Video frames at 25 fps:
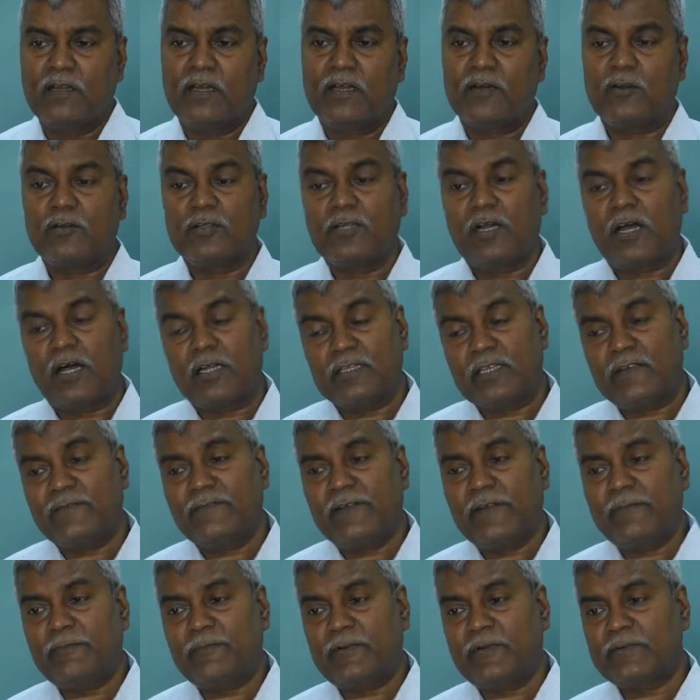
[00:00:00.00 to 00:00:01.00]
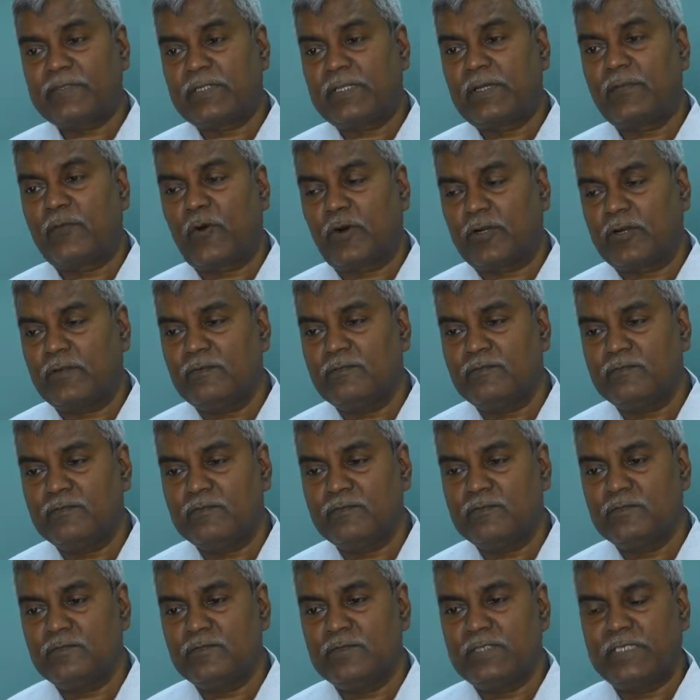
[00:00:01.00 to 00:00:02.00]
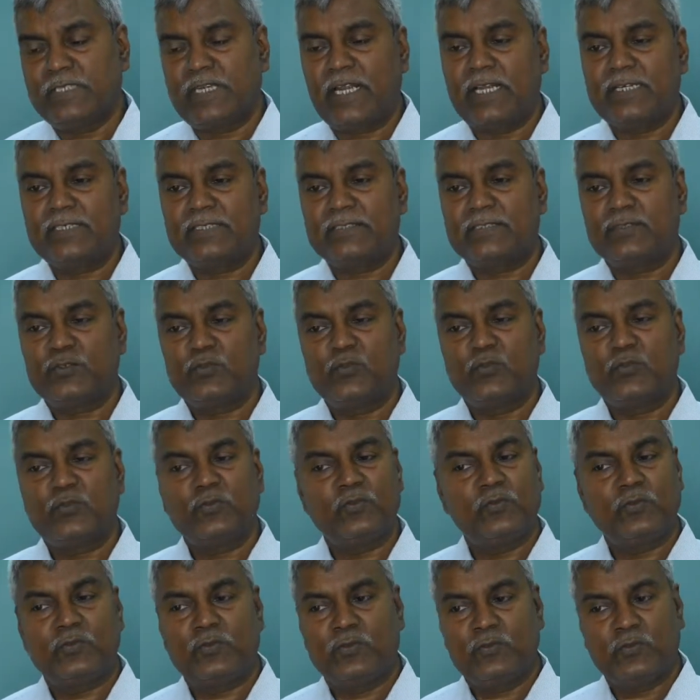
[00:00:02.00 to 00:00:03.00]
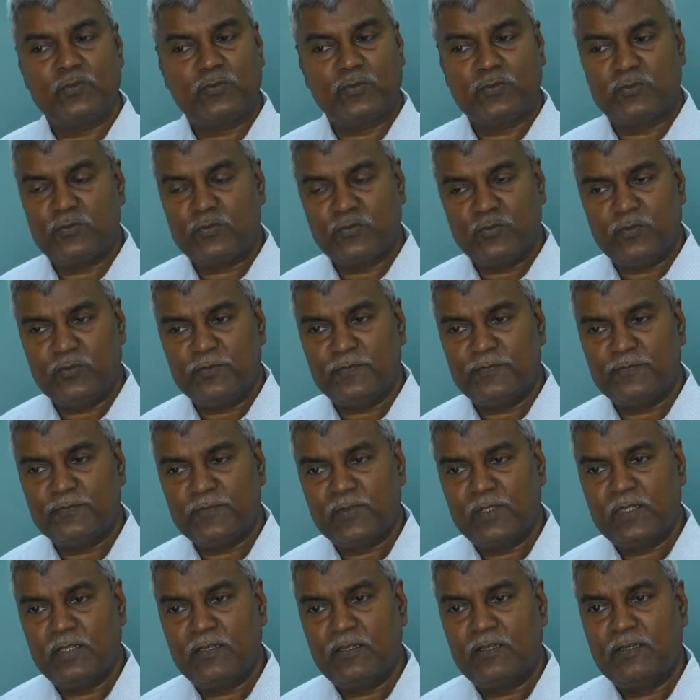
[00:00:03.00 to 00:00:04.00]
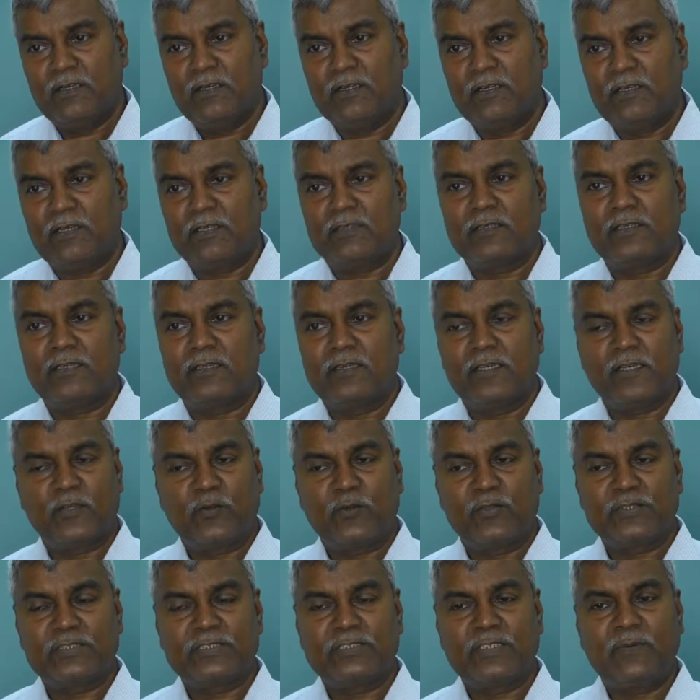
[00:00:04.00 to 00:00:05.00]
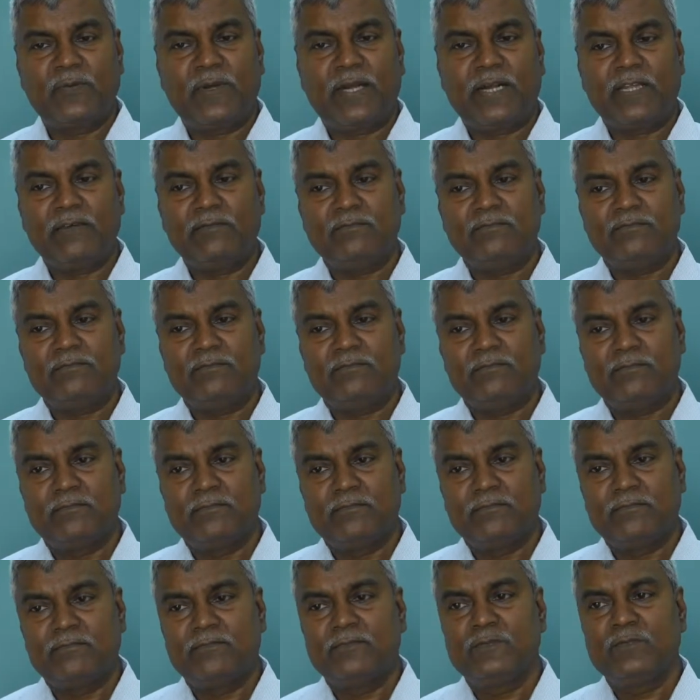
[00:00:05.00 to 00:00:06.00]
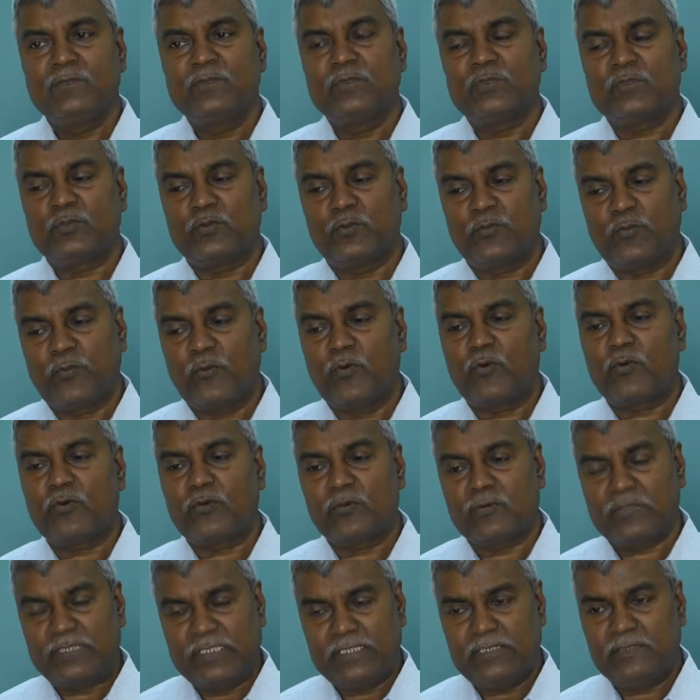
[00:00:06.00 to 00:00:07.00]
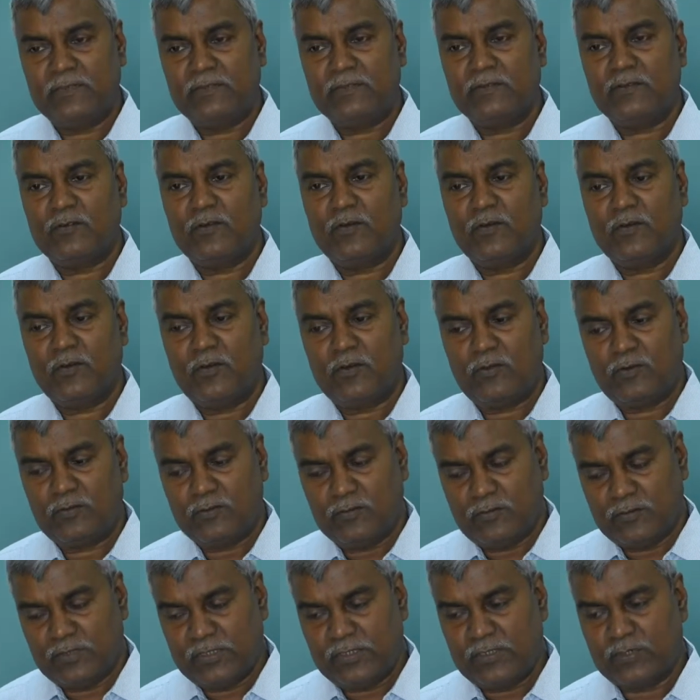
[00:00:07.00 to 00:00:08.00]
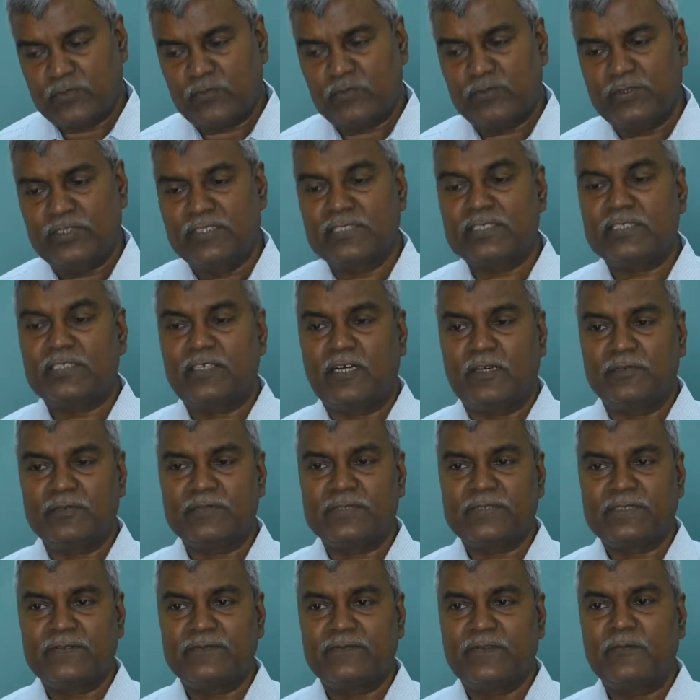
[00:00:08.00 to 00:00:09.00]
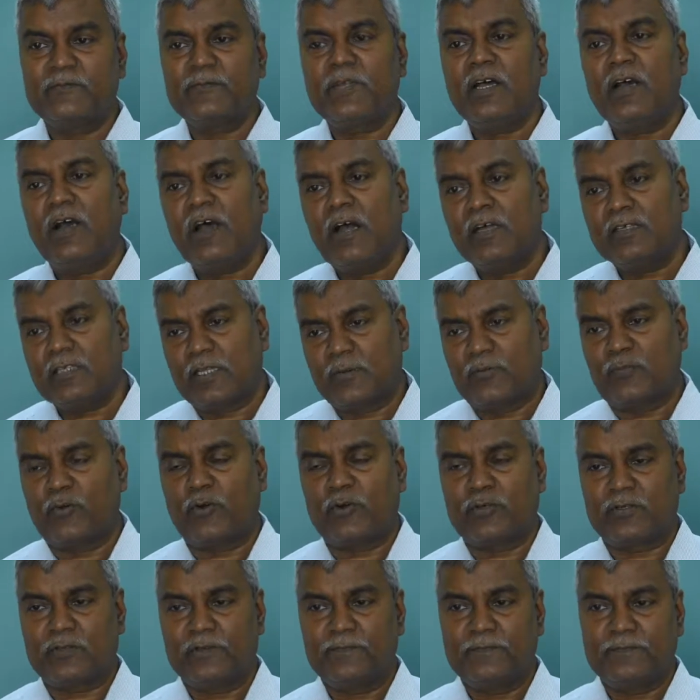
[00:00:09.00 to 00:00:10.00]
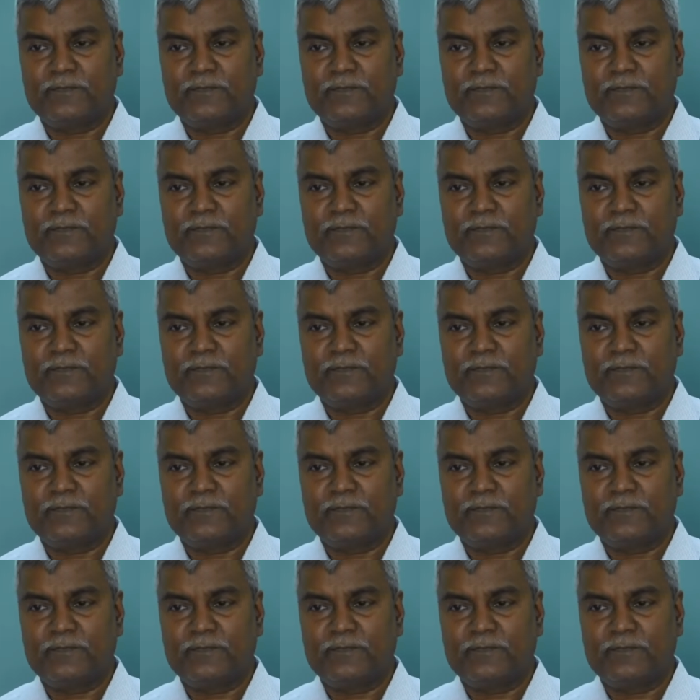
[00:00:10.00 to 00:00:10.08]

And in the other 5 cups at the bottom, he writes 2, 2, 2, 2, 2, and then requests the madam to pour tea into these cups from the other pot.